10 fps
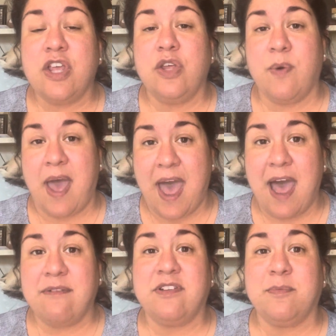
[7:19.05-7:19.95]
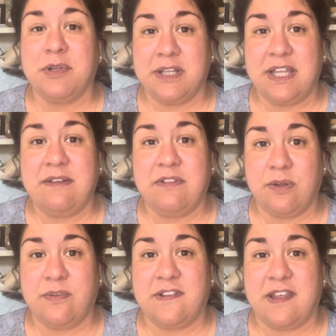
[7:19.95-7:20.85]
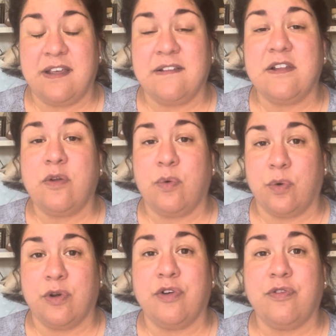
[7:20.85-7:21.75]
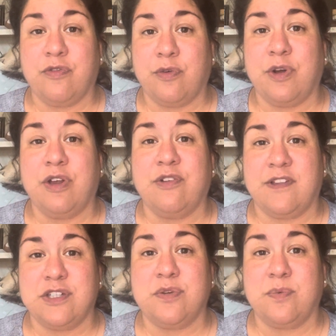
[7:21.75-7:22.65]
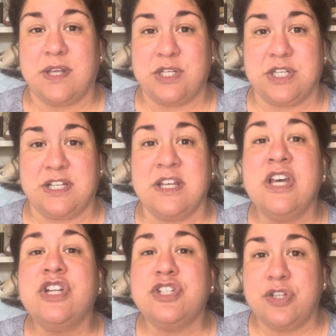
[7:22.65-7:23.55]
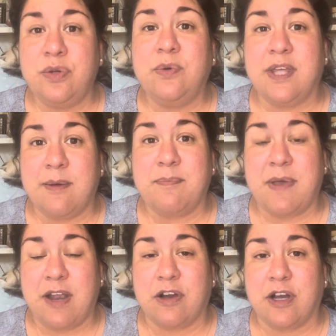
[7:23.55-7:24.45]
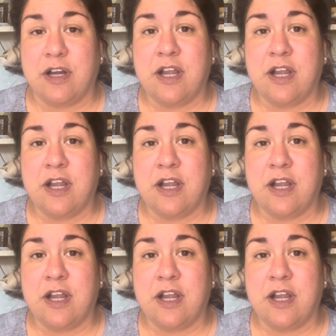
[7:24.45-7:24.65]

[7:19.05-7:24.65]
You have to believe those things in order for your situation to get better.